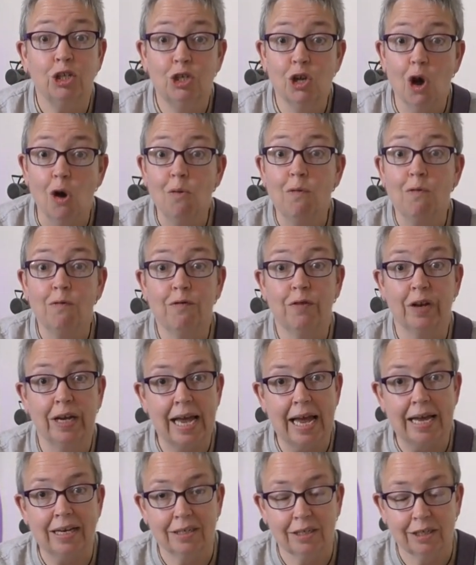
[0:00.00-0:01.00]
Don't
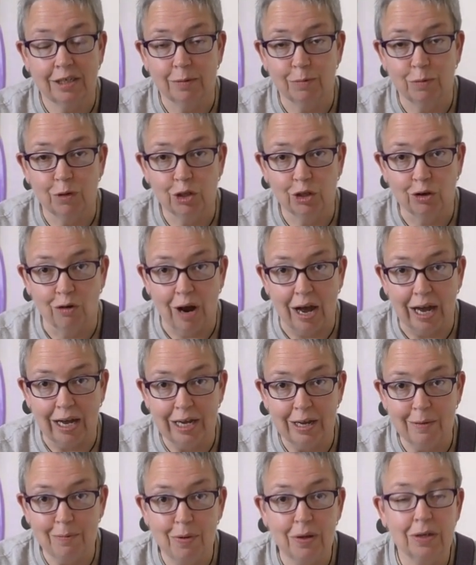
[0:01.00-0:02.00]
forget to
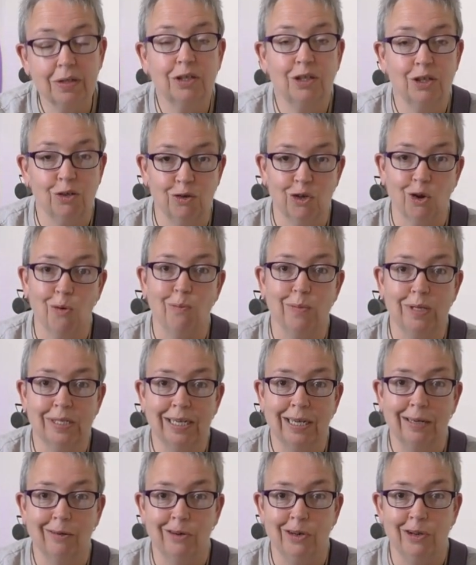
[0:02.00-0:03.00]
subscribe so you don't miss
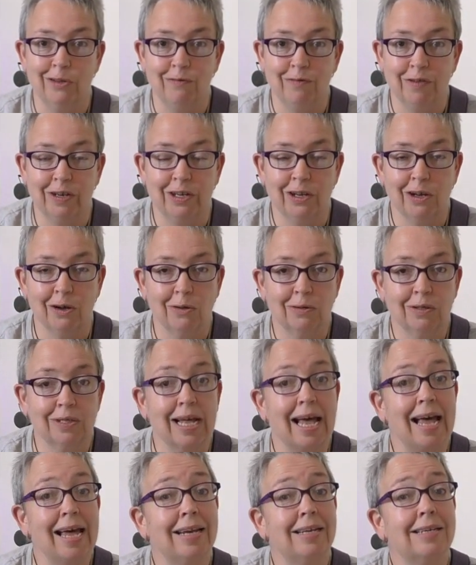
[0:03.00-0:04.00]
out on new videos.
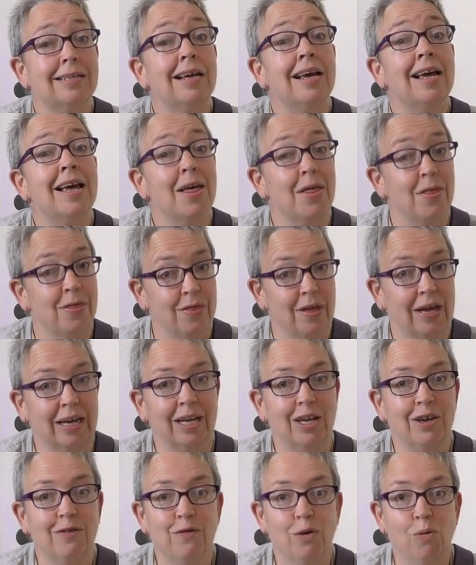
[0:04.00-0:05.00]
And
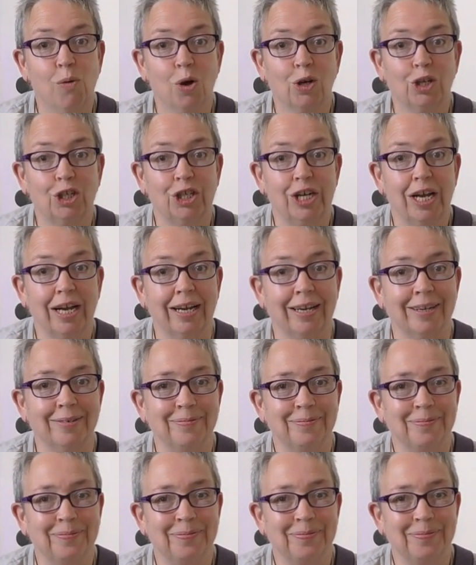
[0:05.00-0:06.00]
thank you for watching.